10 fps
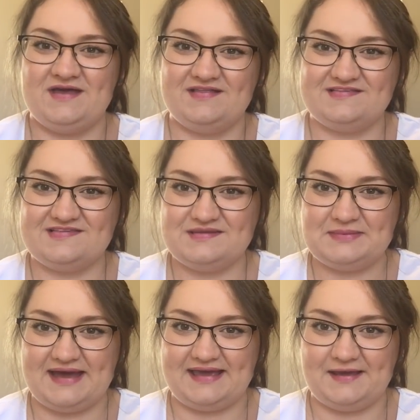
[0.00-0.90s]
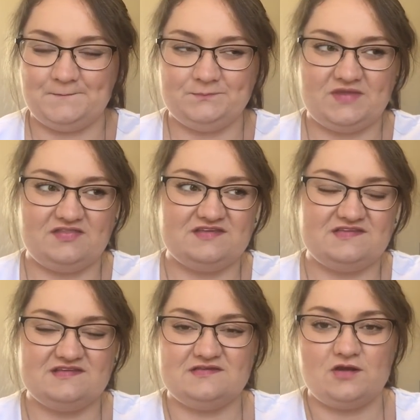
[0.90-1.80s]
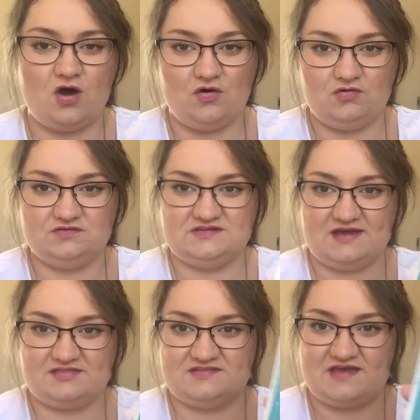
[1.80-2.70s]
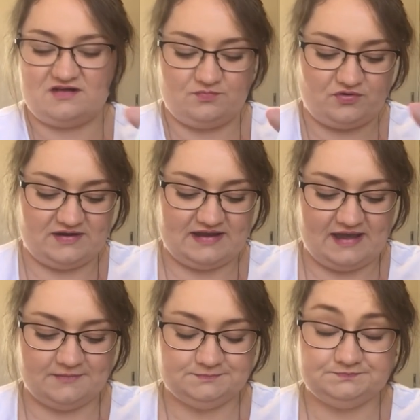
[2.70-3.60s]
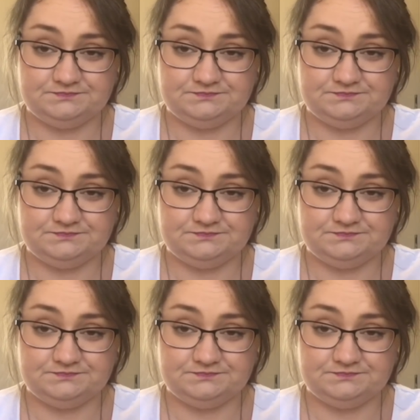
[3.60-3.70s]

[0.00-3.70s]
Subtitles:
This is the backing. Now, this is an old deck that's out of print now,